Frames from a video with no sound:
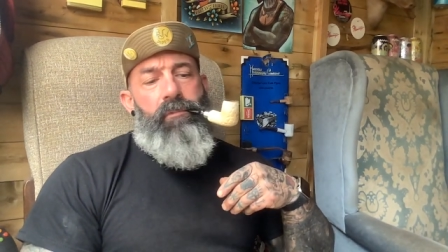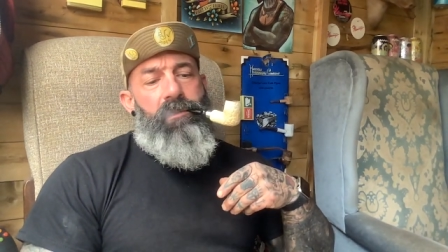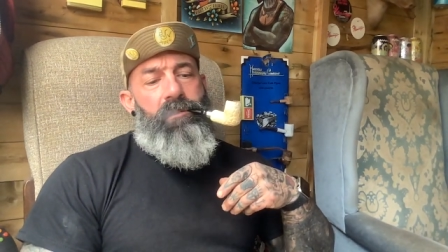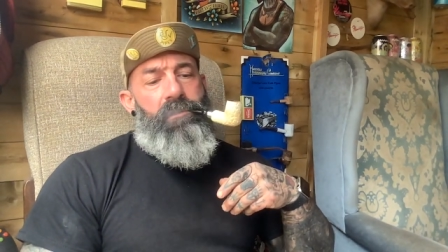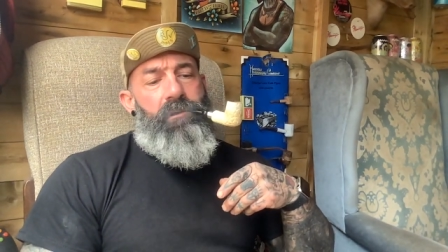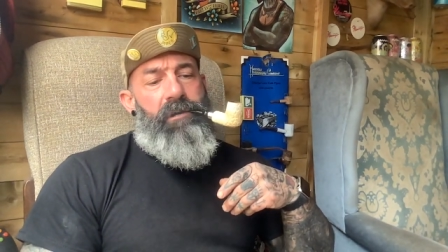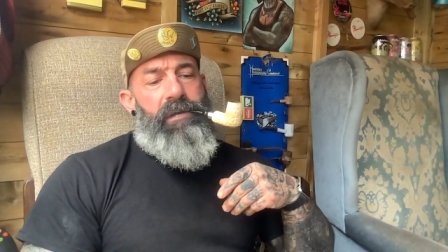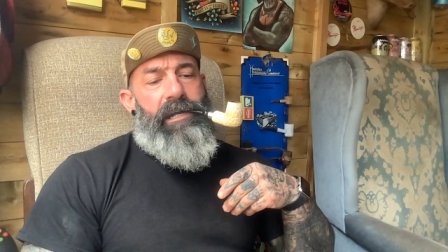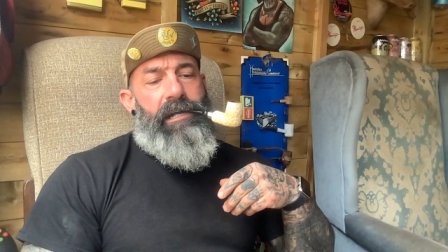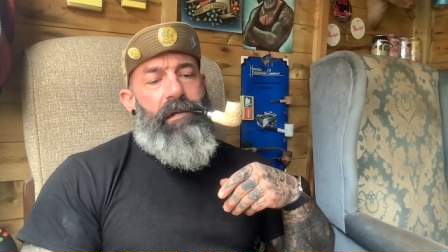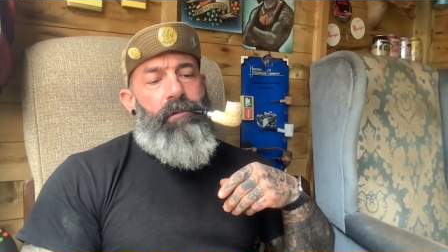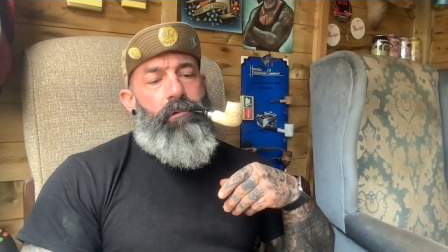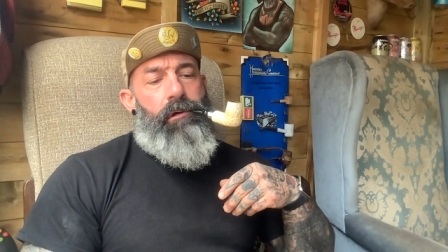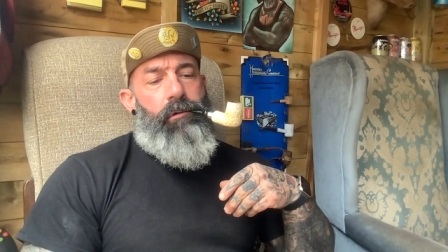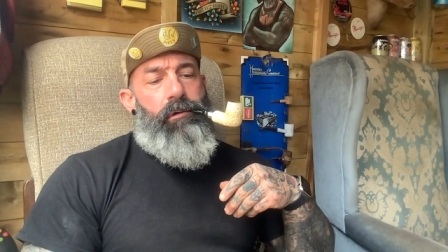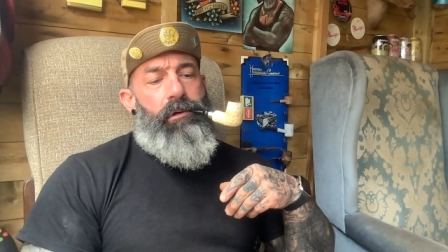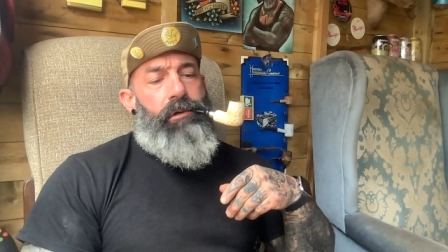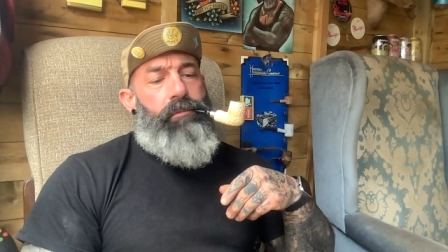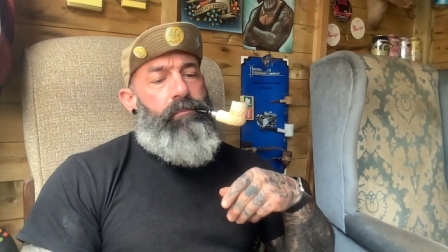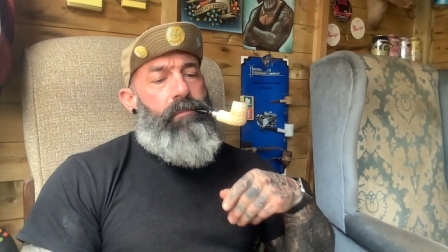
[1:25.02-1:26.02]
So that's
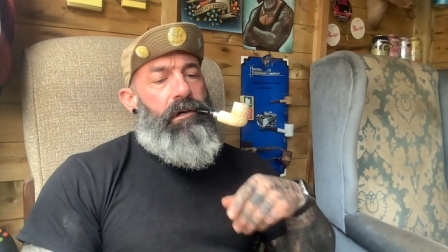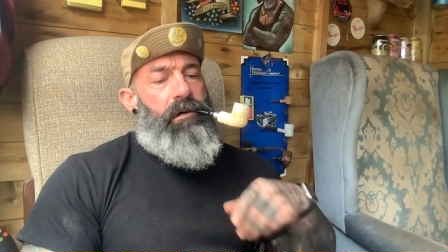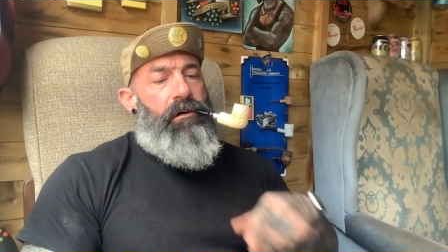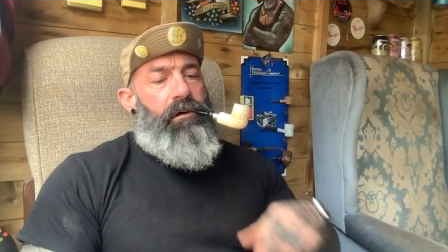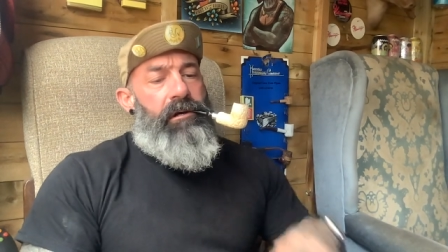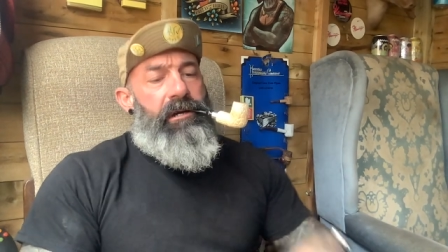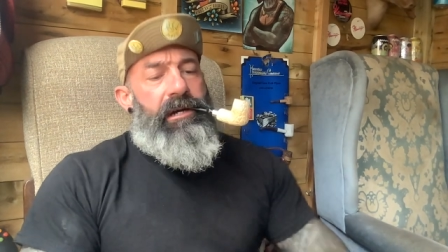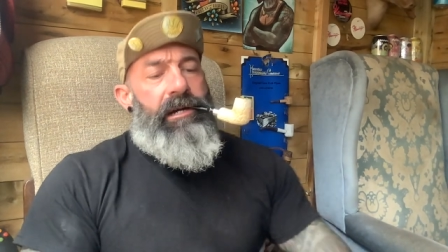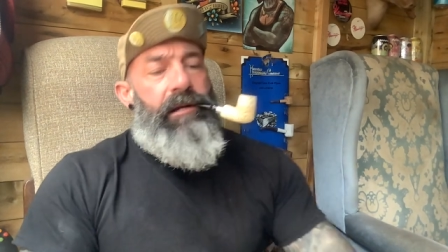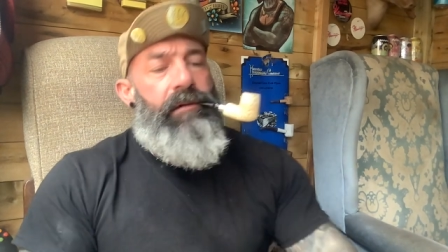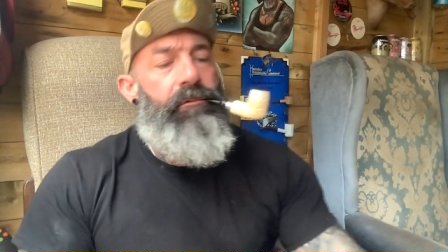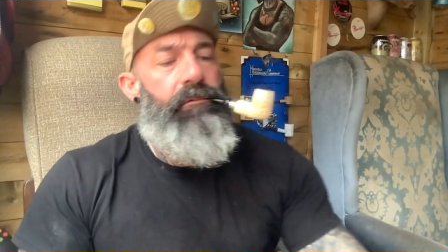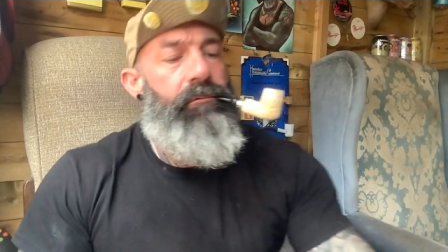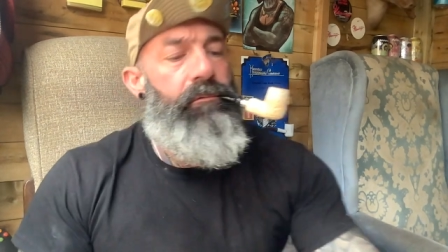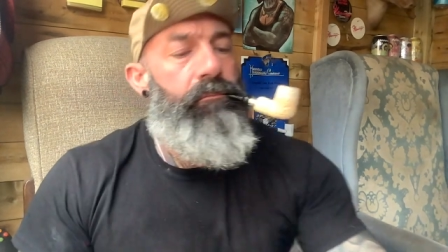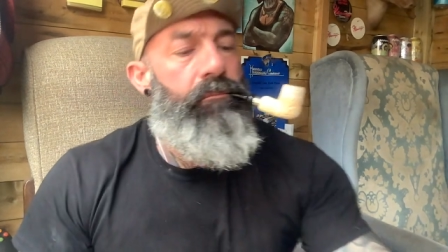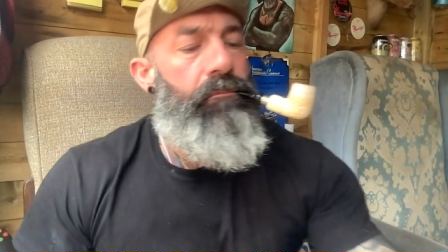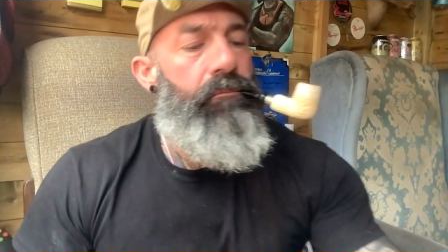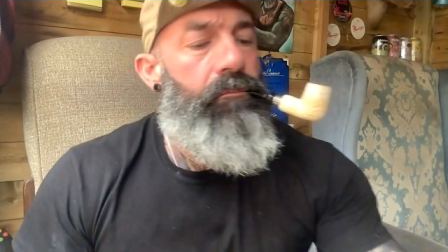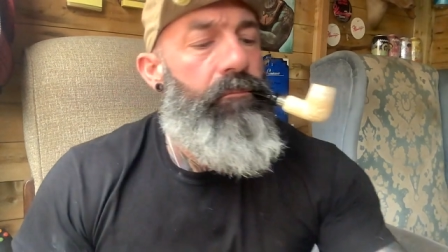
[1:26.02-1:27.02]
what we're smoking.
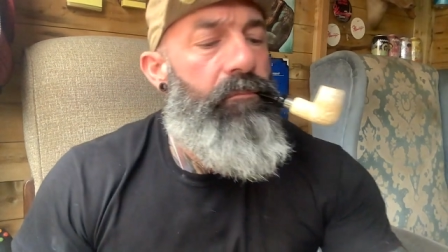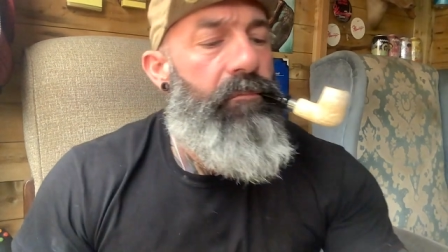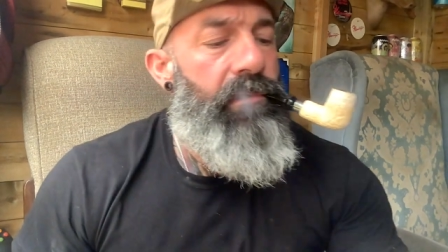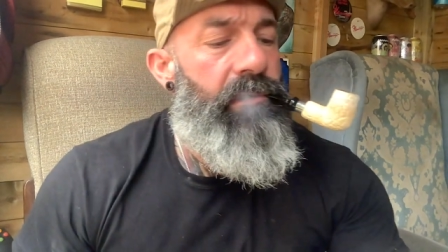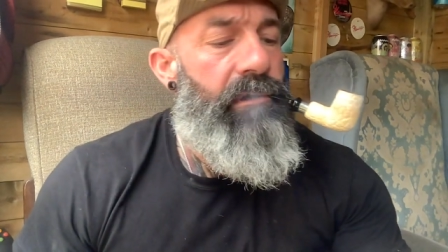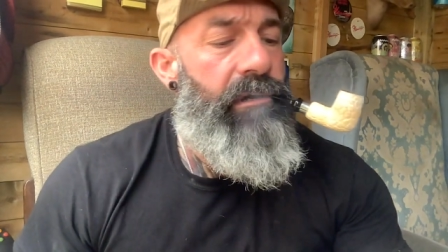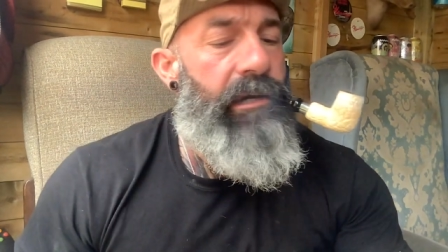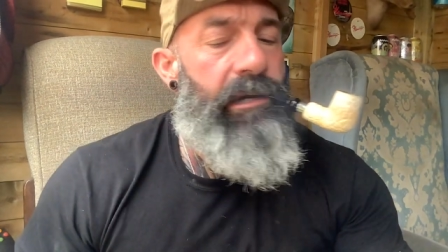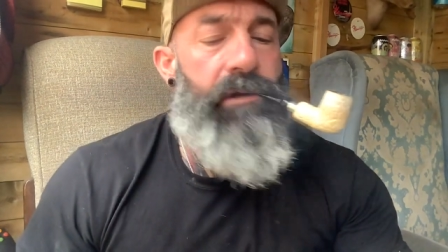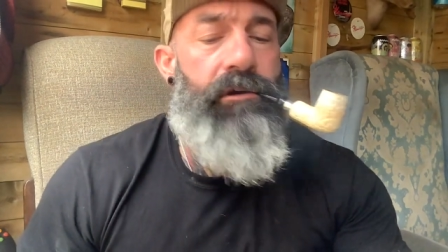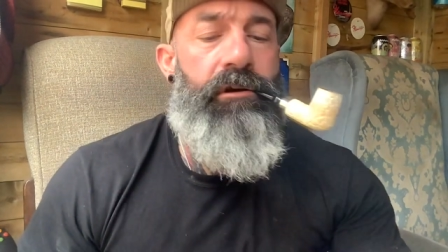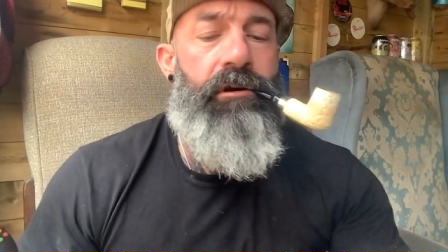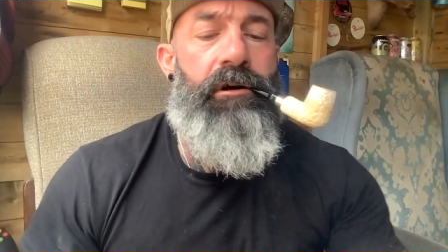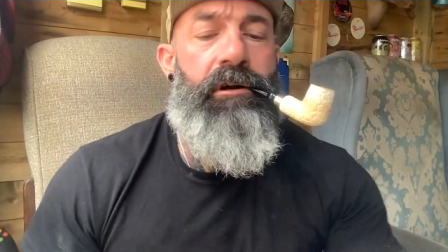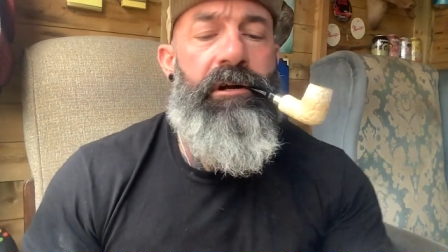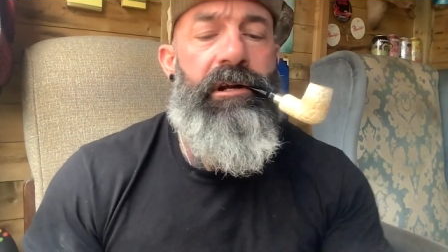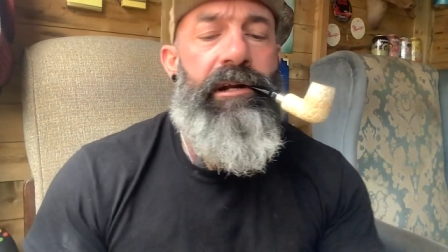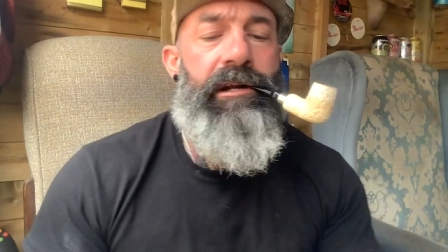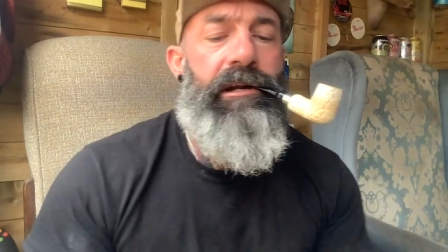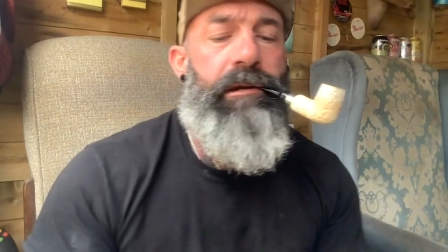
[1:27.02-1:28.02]
I
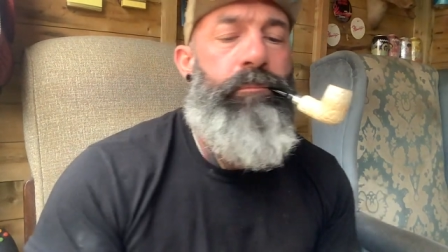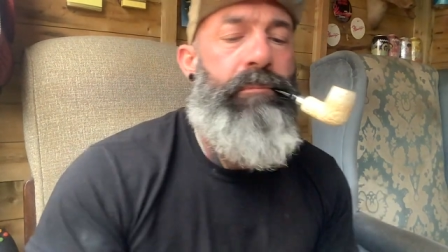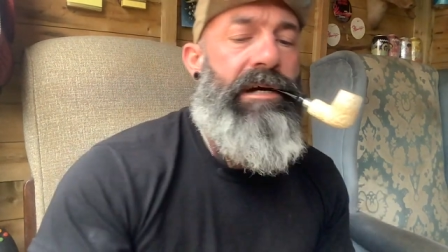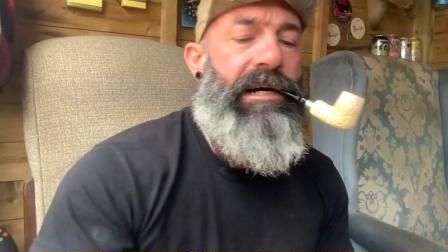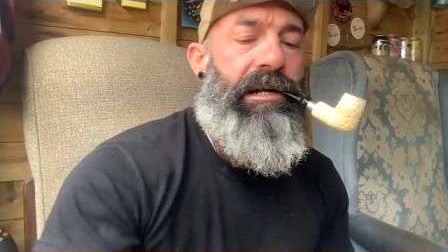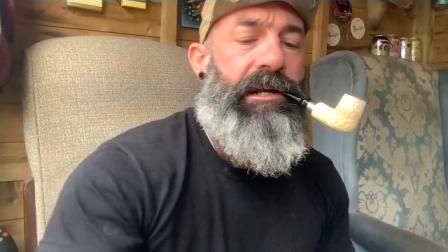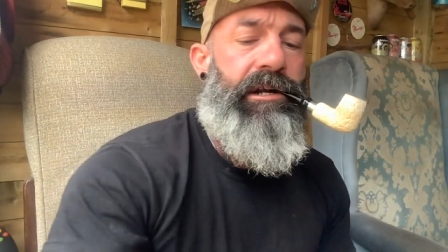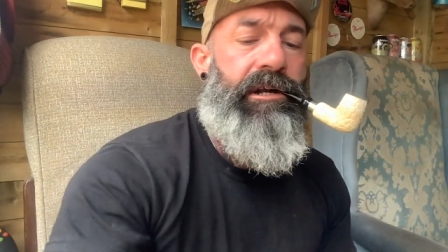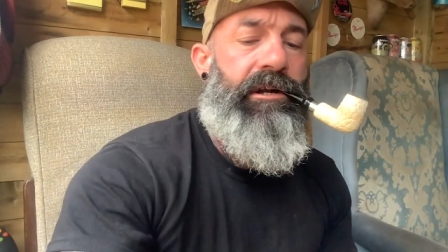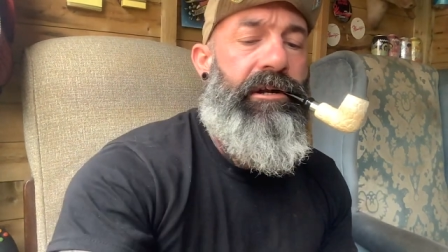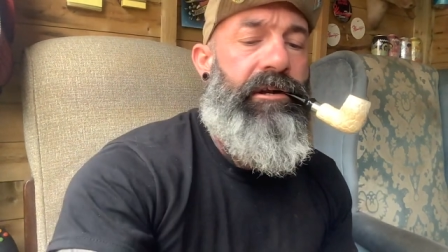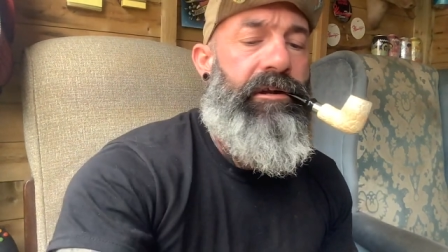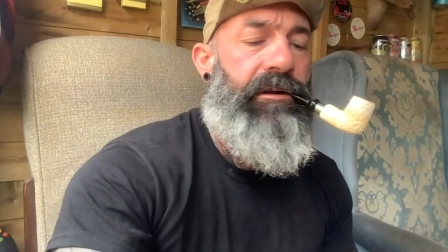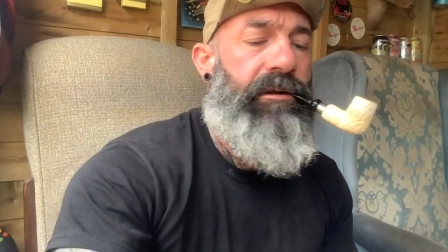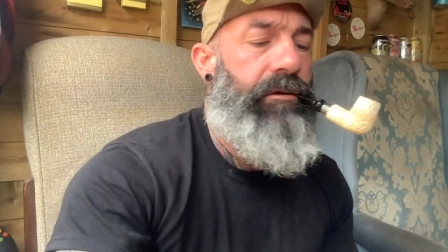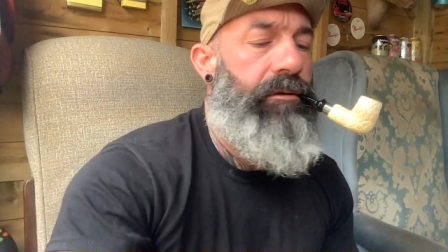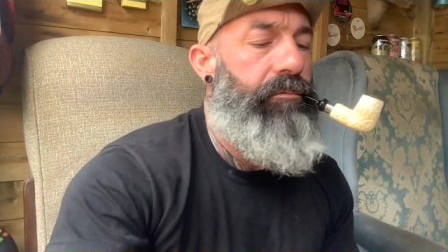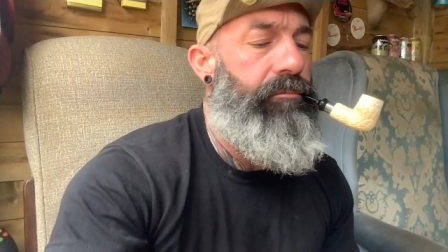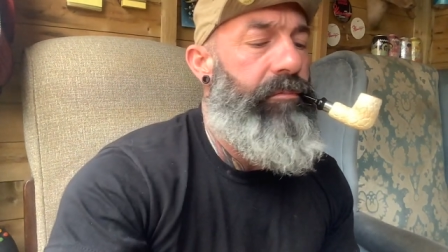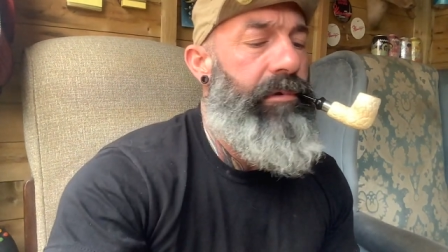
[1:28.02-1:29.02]
showed you the matches,